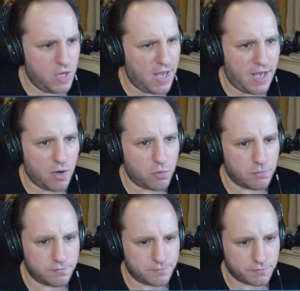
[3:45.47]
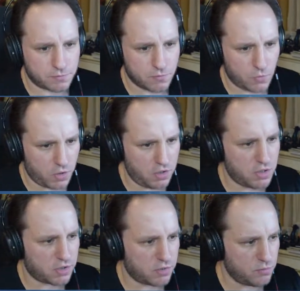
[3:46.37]
How?
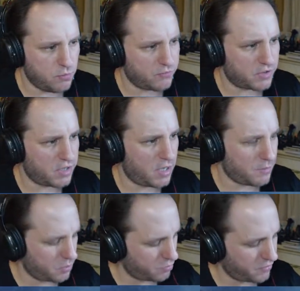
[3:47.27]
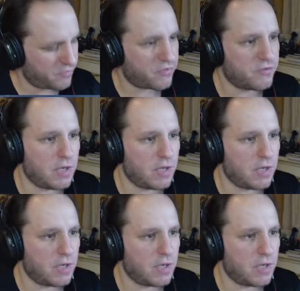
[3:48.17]
Okay, I can move the camera with